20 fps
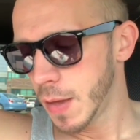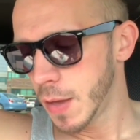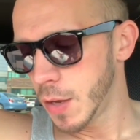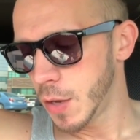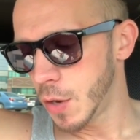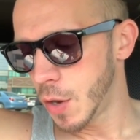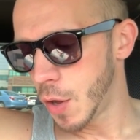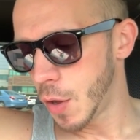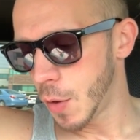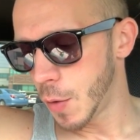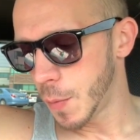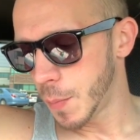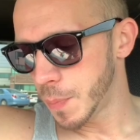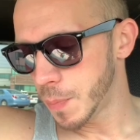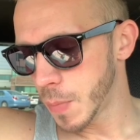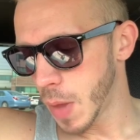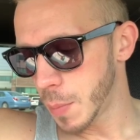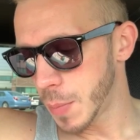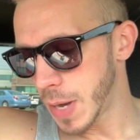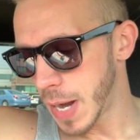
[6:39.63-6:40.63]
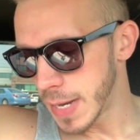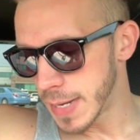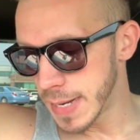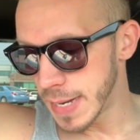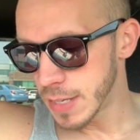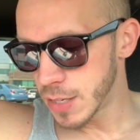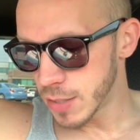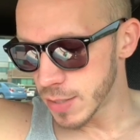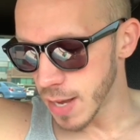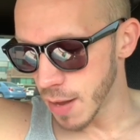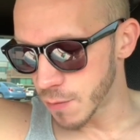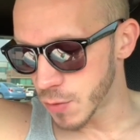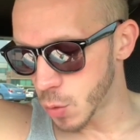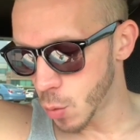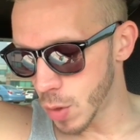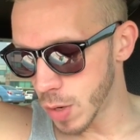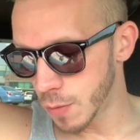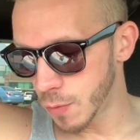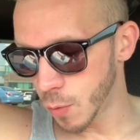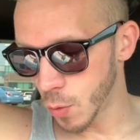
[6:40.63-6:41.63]
You know, I mean, I did just have
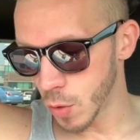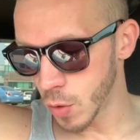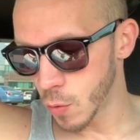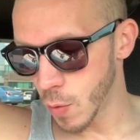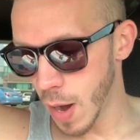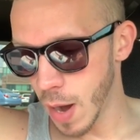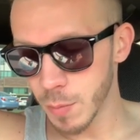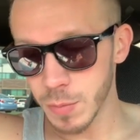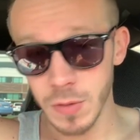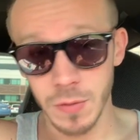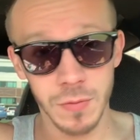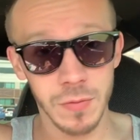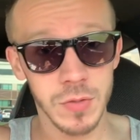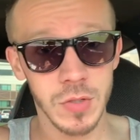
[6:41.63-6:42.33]
24 grams of